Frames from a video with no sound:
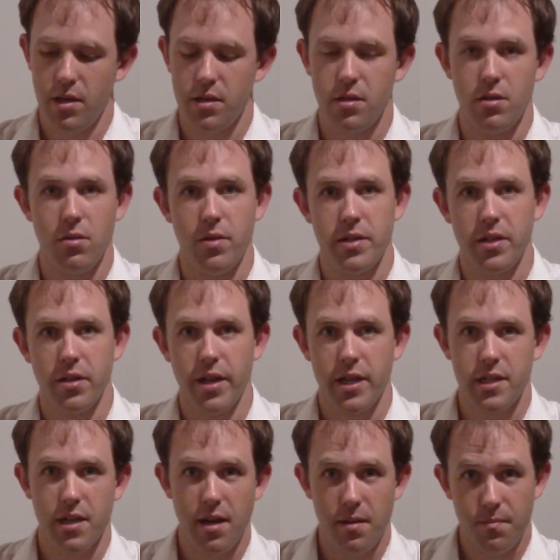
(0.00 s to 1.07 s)
So until
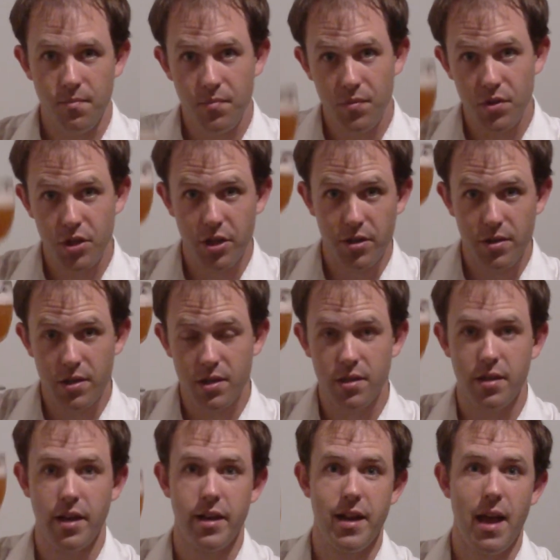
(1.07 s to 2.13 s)
next time,
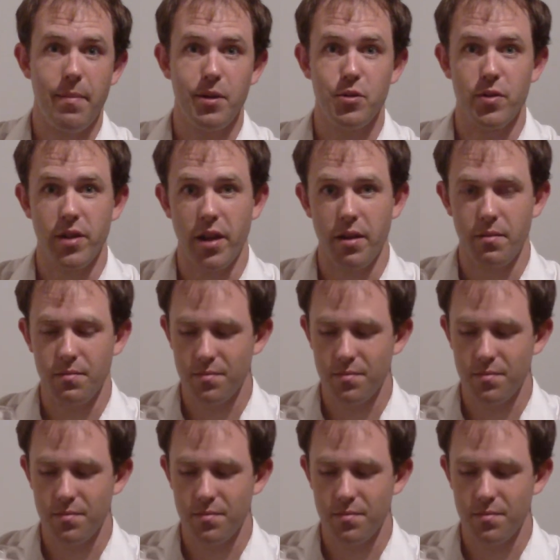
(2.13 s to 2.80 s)
cheers and happy drinking.